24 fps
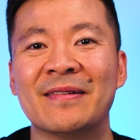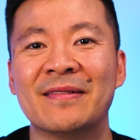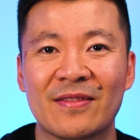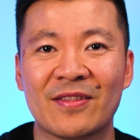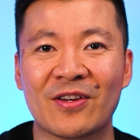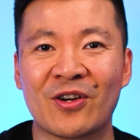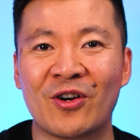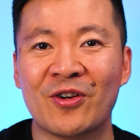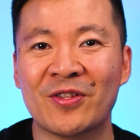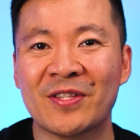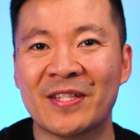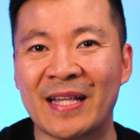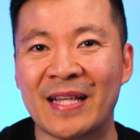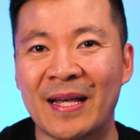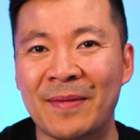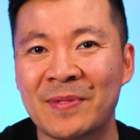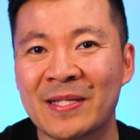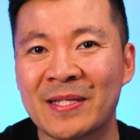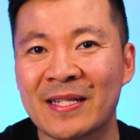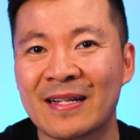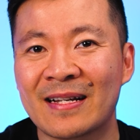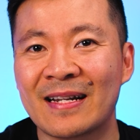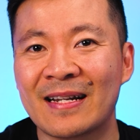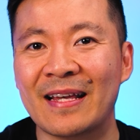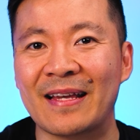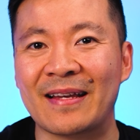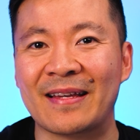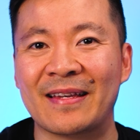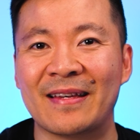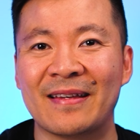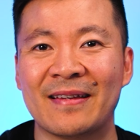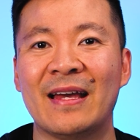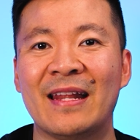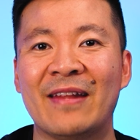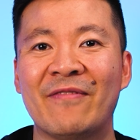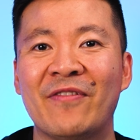The concepts click,
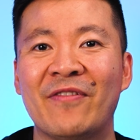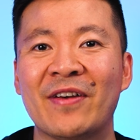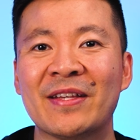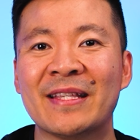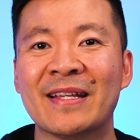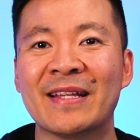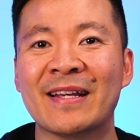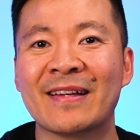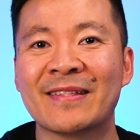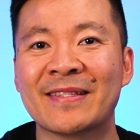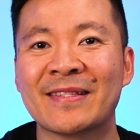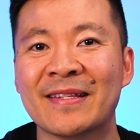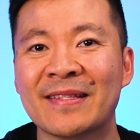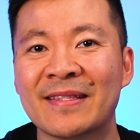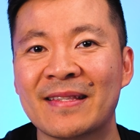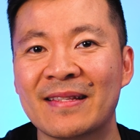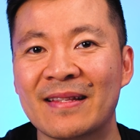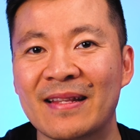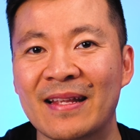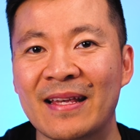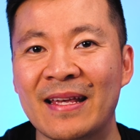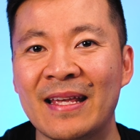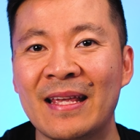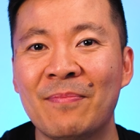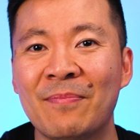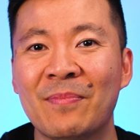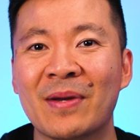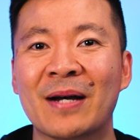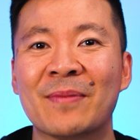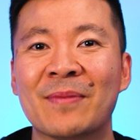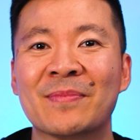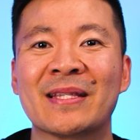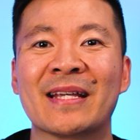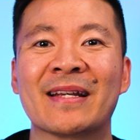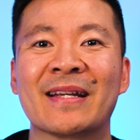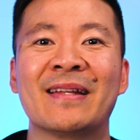and investing consistently
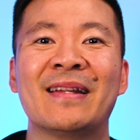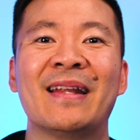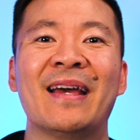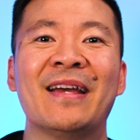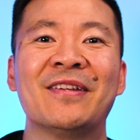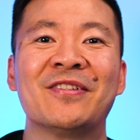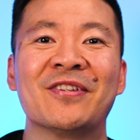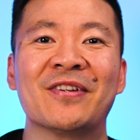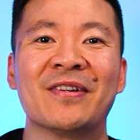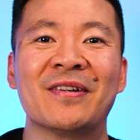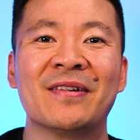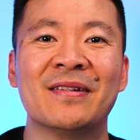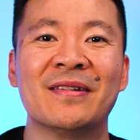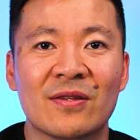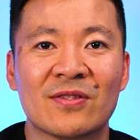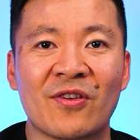becomes second nature.